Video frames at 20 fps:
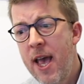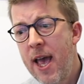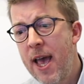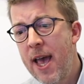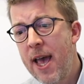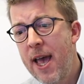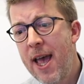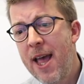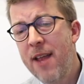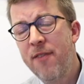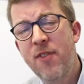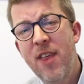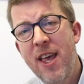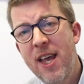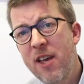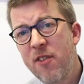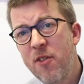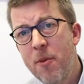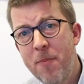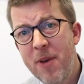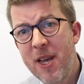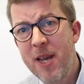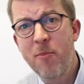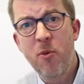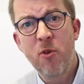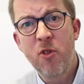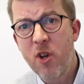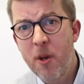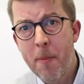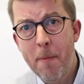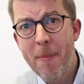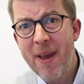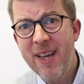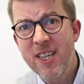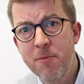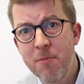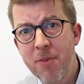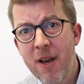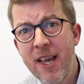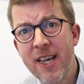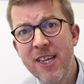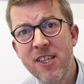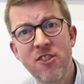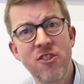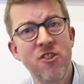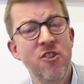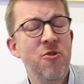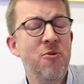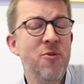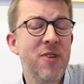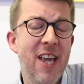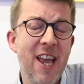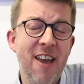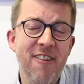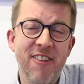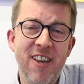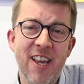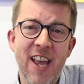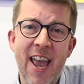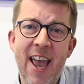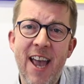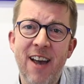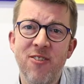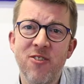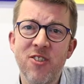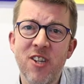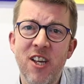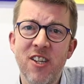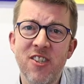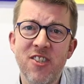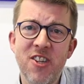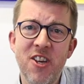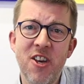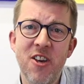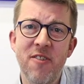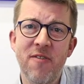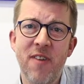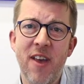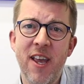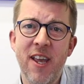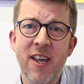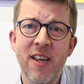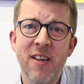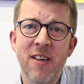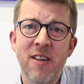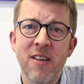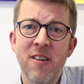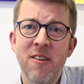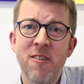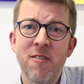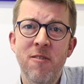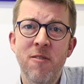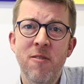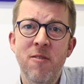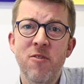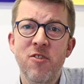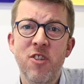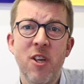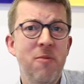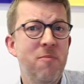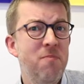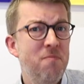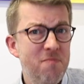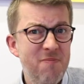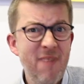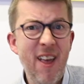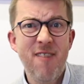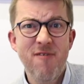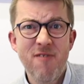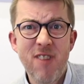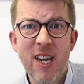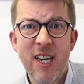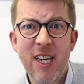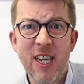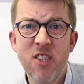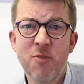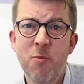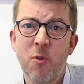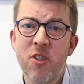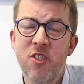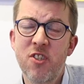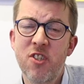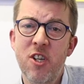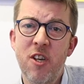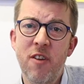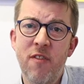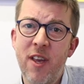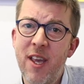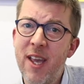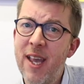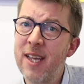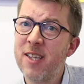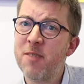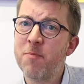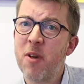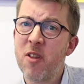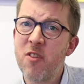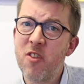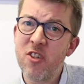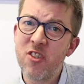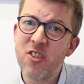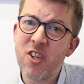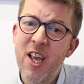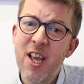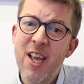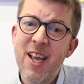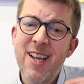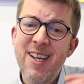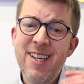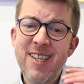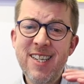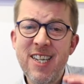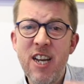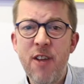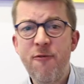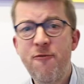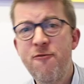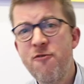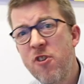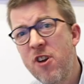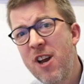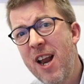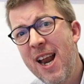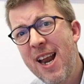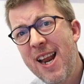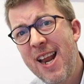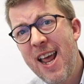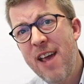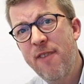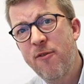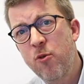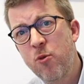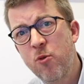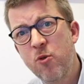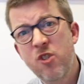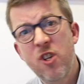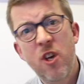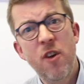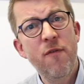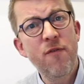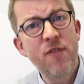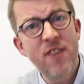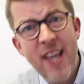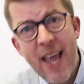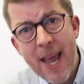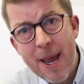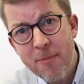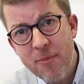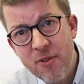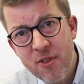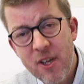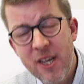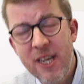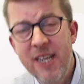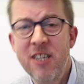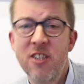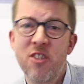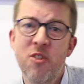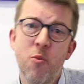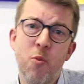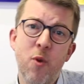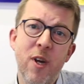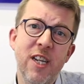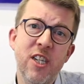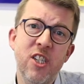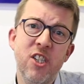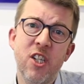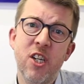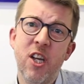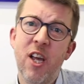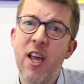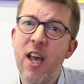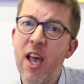and they are the people that are best placed to carry out a survey. So that really is what a survey is, but there's different levels of depth into which